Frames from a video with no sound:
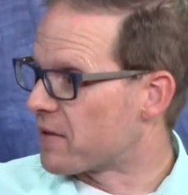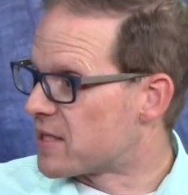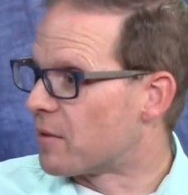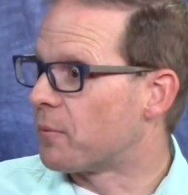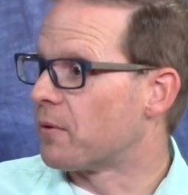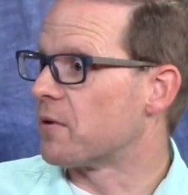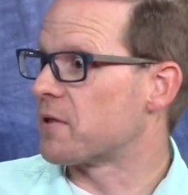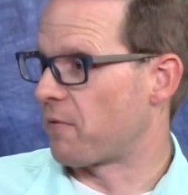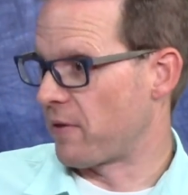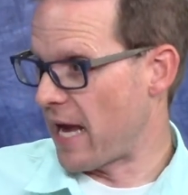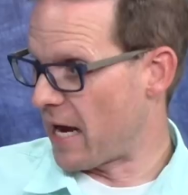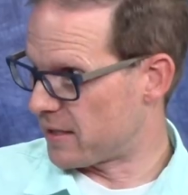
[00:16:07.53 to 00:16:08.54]
the temples
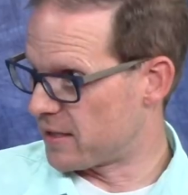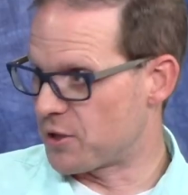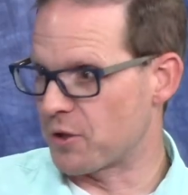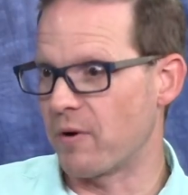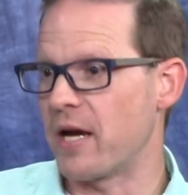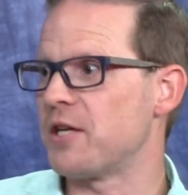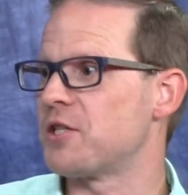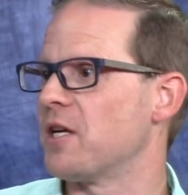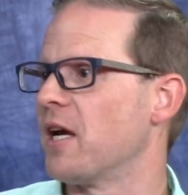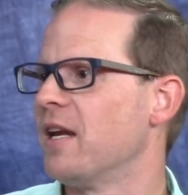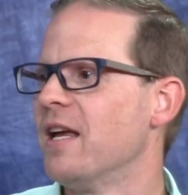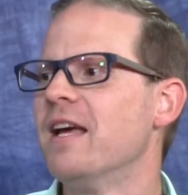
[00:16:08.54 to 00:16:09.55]
for that
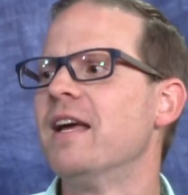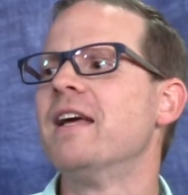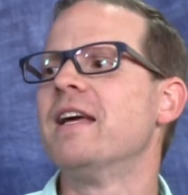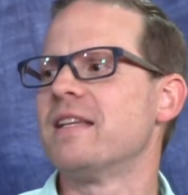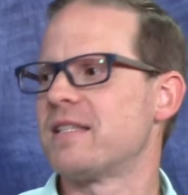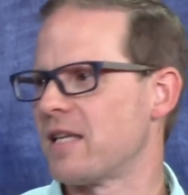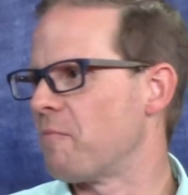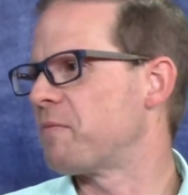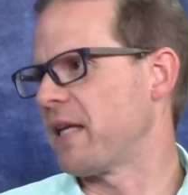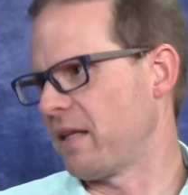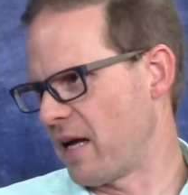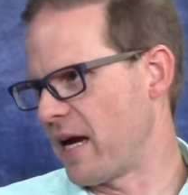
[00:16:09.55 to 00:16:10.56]
situation or something
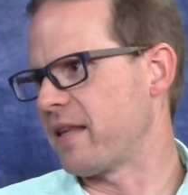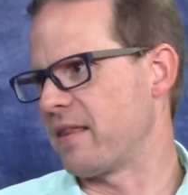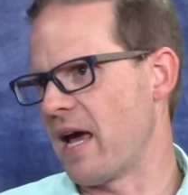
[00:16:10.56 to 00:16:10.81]
something like yeah.